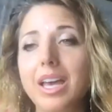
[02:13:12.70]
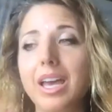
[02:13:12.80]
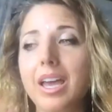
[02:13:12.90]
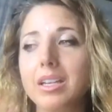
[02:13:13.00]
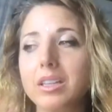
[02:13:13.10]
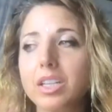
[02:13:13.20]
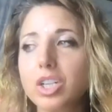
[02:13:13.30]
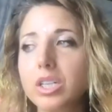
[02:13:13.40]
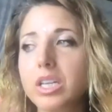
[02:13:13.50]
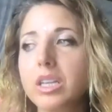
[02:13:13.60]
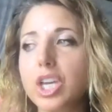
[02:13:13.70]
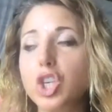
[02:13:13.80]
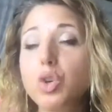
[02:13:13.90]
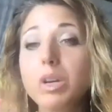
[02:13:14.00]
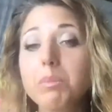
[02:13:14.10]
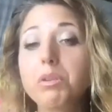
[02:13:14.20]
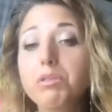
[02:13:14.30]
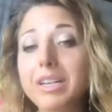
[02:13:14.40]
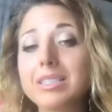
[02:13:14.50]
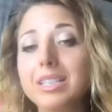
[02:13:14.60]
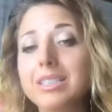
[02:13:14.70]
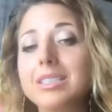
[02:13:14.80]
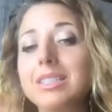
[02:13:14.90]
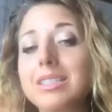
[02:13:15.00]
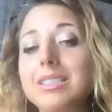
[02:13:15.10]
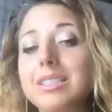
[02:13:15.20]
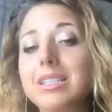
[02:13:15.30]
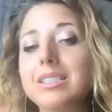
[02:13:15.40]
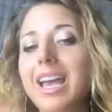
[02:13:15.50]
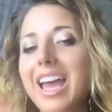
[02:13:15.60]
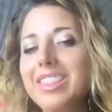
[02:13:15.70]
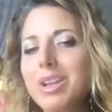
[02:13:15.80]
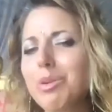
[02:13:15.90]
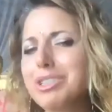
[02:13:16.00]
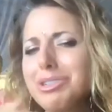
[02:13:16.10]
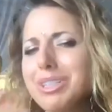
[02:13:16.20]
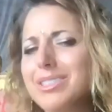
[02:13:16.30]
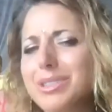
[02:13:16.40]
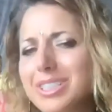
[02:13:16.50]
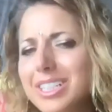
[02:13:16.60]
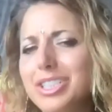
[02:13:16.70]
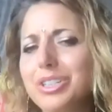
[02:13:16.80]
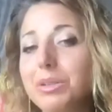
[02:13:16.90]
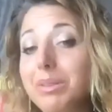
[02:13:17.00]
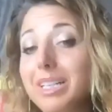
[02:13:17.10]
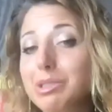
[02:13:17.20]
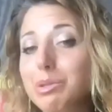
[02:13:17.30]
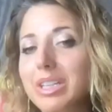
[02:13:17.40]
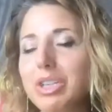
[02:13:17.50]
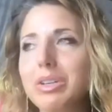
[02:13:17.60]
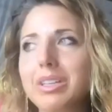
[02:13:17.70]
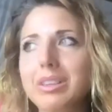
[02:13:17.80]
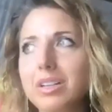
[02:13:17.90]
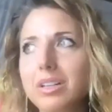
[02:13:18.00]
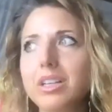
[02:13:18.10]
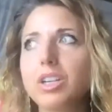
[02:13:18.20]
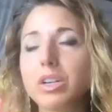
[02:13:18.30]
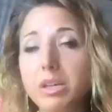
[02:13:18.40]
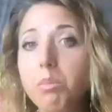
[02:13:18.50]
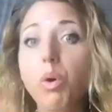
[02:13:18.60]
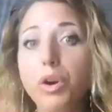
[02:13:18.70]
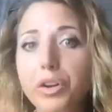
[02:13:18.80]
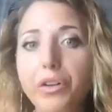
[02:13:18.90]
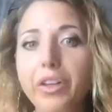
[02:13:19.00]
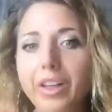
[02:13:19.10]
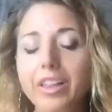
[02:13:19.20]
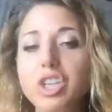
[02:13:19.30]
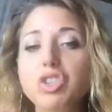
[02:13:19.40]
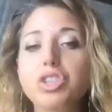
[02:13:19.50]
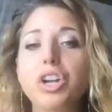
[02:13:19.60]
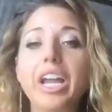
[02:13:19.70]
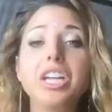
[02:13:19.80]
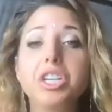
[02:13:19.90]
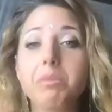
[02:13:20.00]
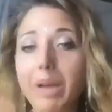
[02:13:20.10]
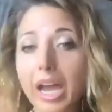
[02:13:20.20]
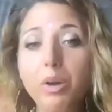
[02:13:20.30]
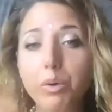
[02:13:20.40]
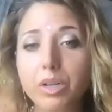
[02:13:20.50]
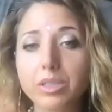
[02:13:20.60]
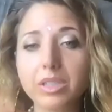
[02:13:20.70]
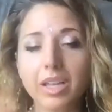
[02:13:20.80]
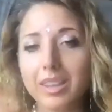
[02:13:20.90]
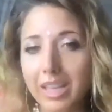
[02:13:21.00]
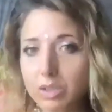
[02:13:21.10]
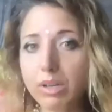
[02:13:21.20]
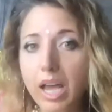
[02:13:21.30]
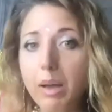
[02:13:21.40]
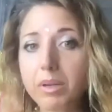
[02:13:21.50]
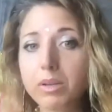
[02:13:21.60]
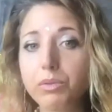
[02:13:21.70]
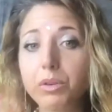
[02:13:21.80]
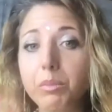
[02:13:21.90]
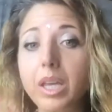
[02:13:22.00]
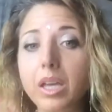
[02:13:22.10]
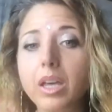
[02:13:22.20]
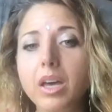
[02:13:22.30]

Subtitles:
and literally, like, you can prevent sickness and disease, and then once you get to such a good place with it, you can literally, you're immortal. Like, you start aging backwards. That's what happened for me.